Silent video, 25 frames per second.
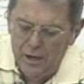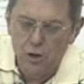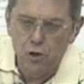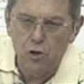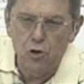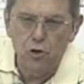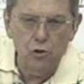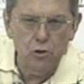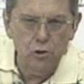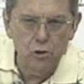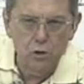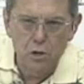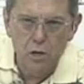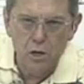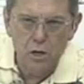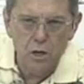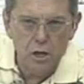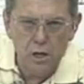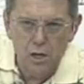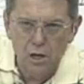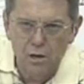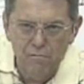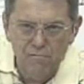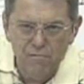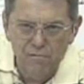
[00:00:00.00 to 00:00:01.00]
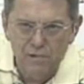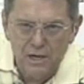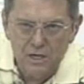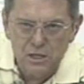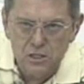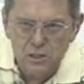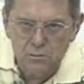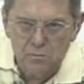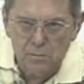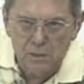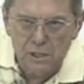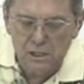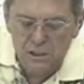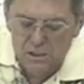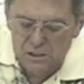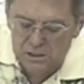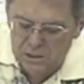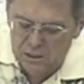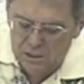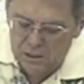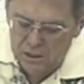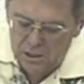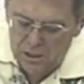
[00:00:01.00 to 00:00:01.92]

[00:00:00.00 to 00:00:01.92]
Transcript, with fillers: good investment.